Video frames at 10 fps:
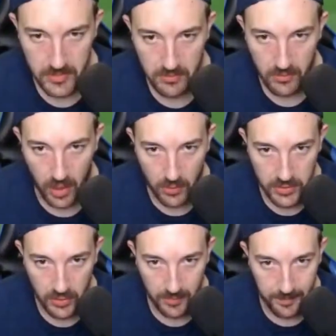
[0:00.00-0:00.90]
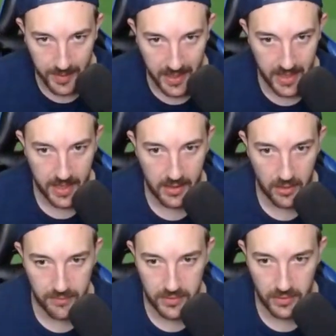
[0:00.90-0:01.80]
Right, I want to do a big
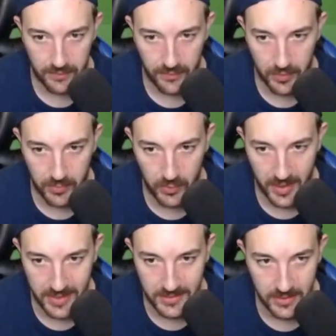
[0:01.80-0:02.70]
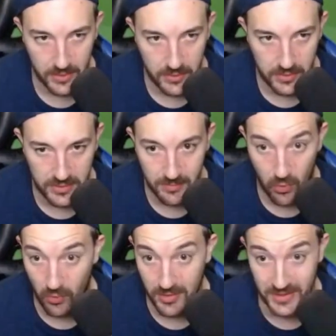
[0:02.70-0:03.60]
over-the-top through ball here to Lucas
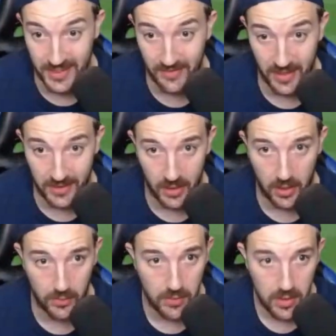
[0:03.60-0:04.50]
Moore and just give it a go.